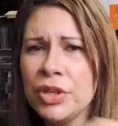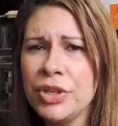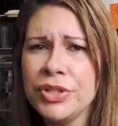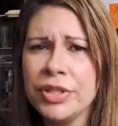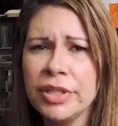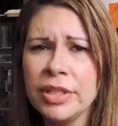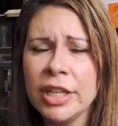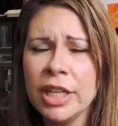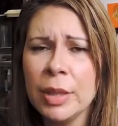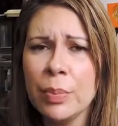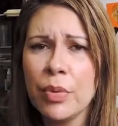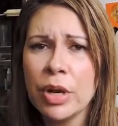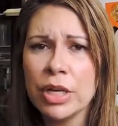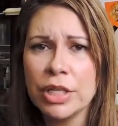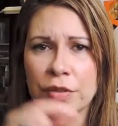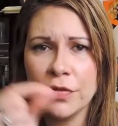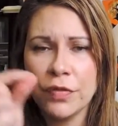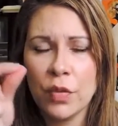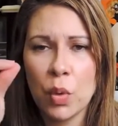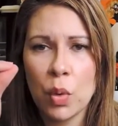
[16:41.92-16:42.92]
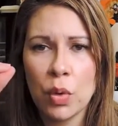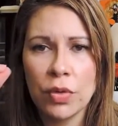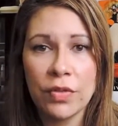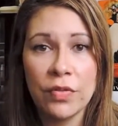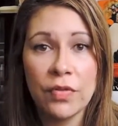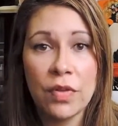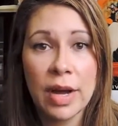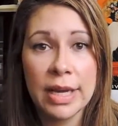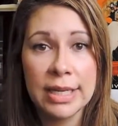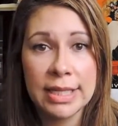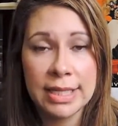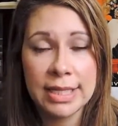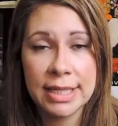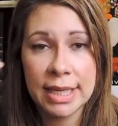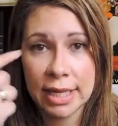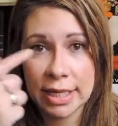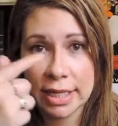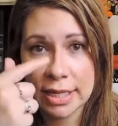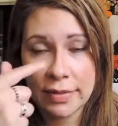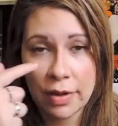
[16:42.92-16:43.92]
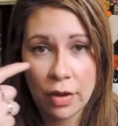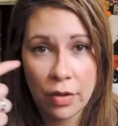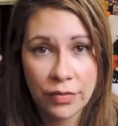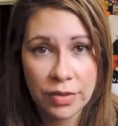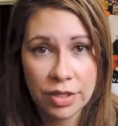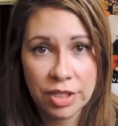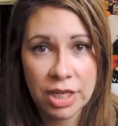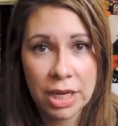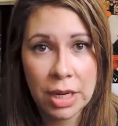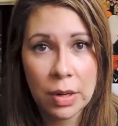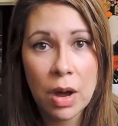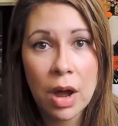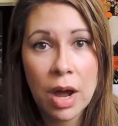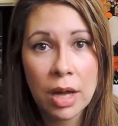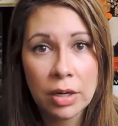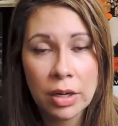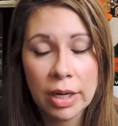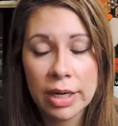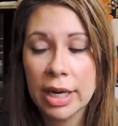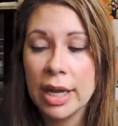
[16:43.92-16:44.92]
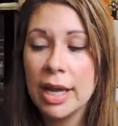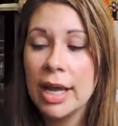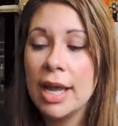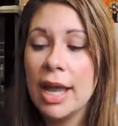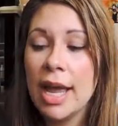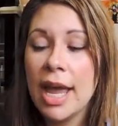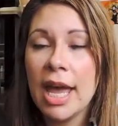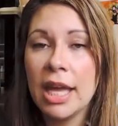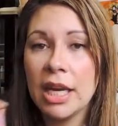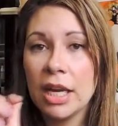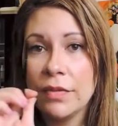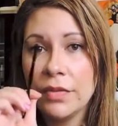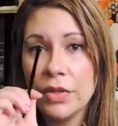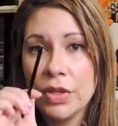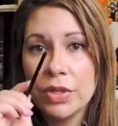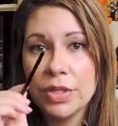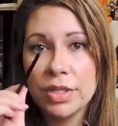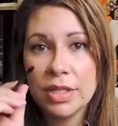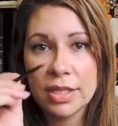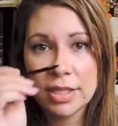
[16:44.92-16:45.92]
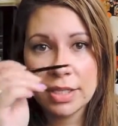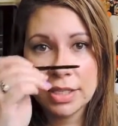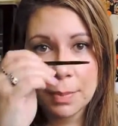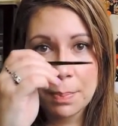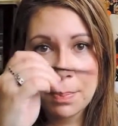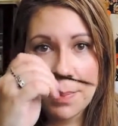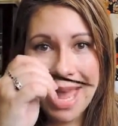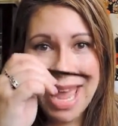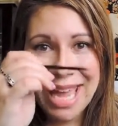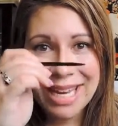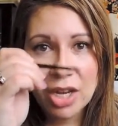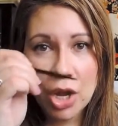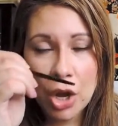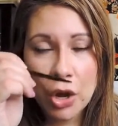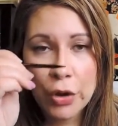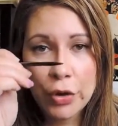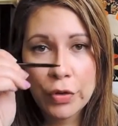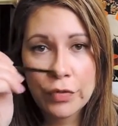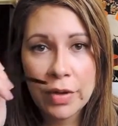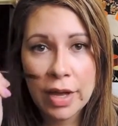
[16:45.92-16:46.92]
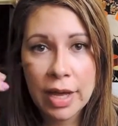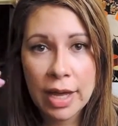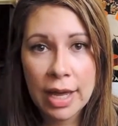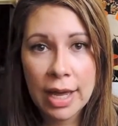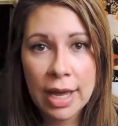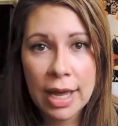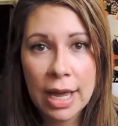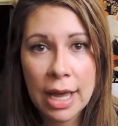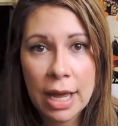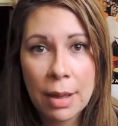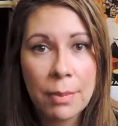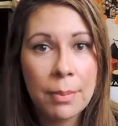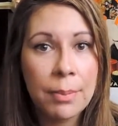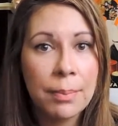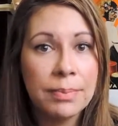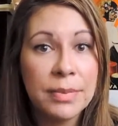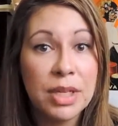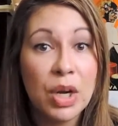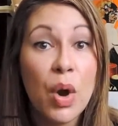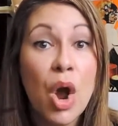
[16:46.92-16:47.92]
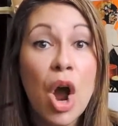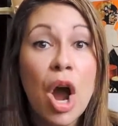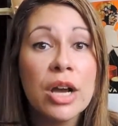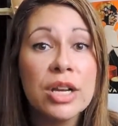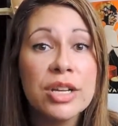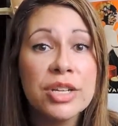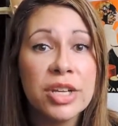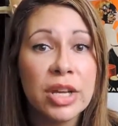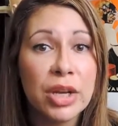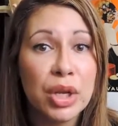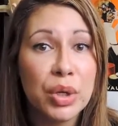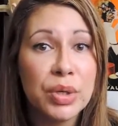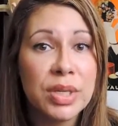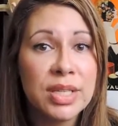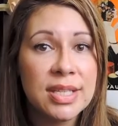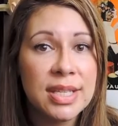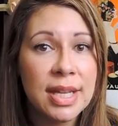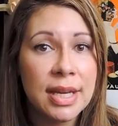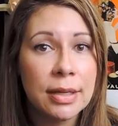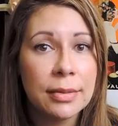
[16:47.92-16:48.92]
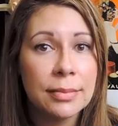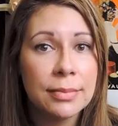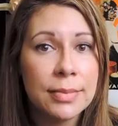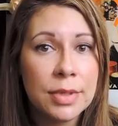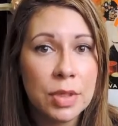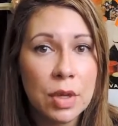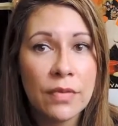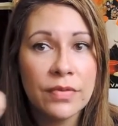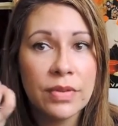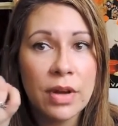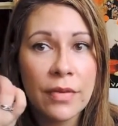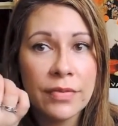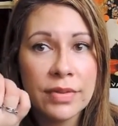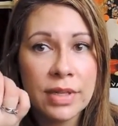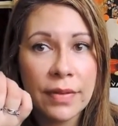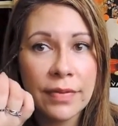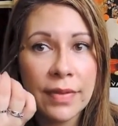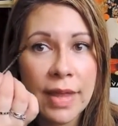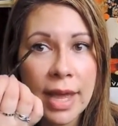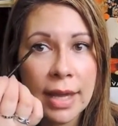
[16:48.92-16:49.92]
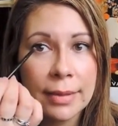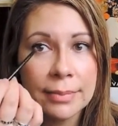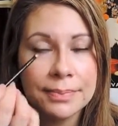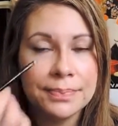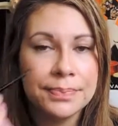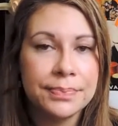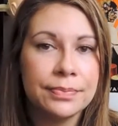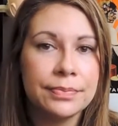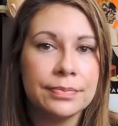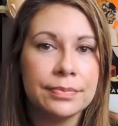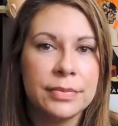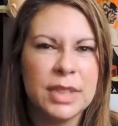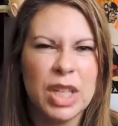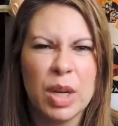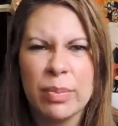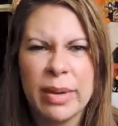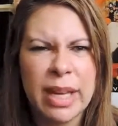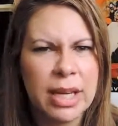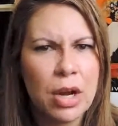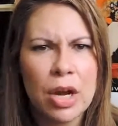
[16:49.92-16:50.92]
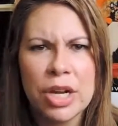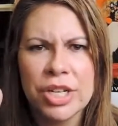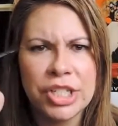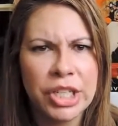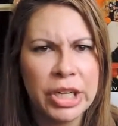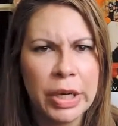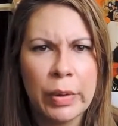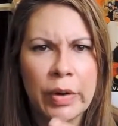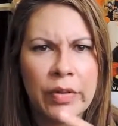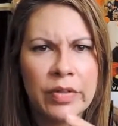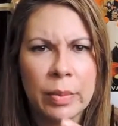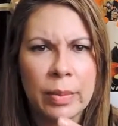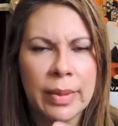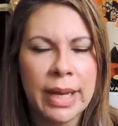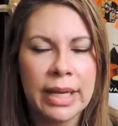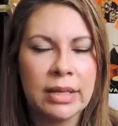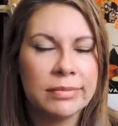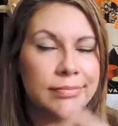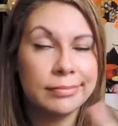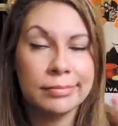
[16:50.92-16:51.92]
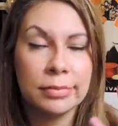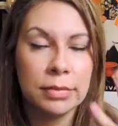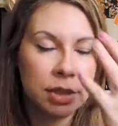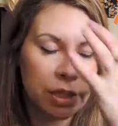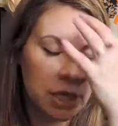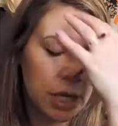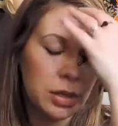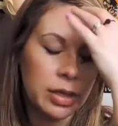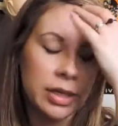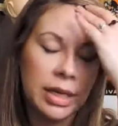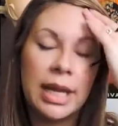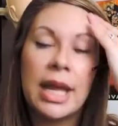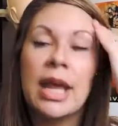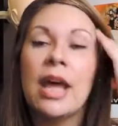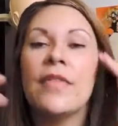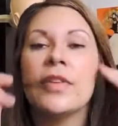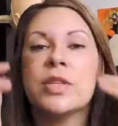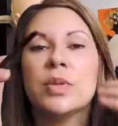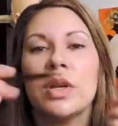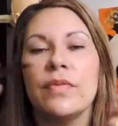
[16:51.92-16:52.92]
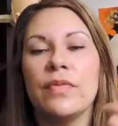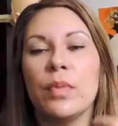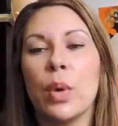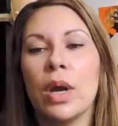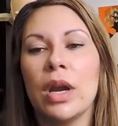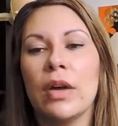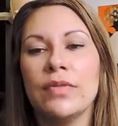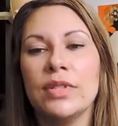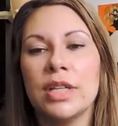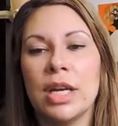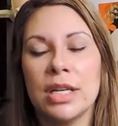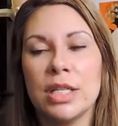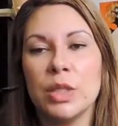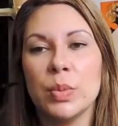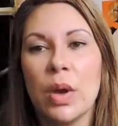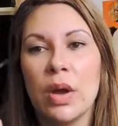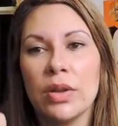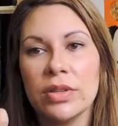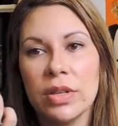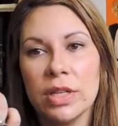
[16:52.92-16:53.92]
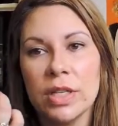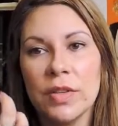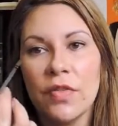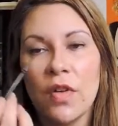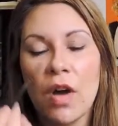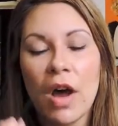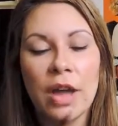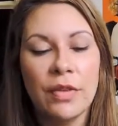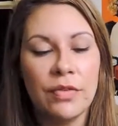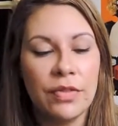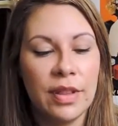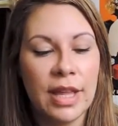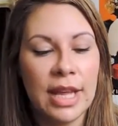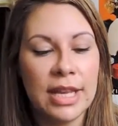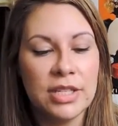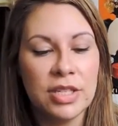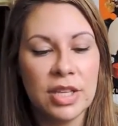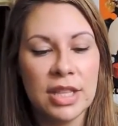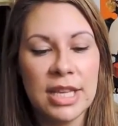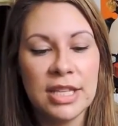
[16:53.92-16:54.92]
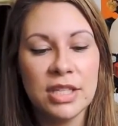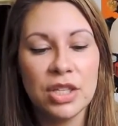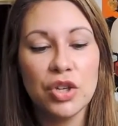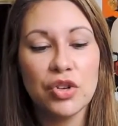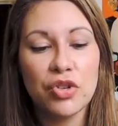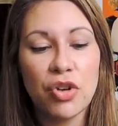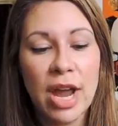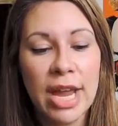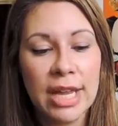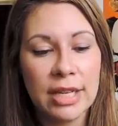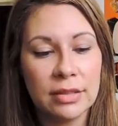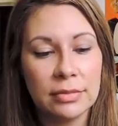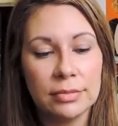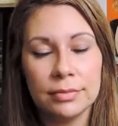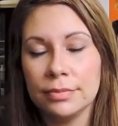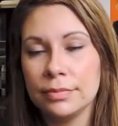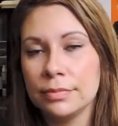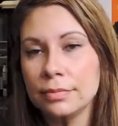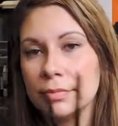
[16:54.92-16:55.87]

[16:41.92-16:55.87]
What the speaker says: used another brush for the fine detailing of the gel eyeliner, and I've used this to pat over you know, eyeshadow to set it. So I've done that, you know, black eyeshadow over the black gel eyeliner. Sort of what I've done as well. So it's fine for that. So these are great.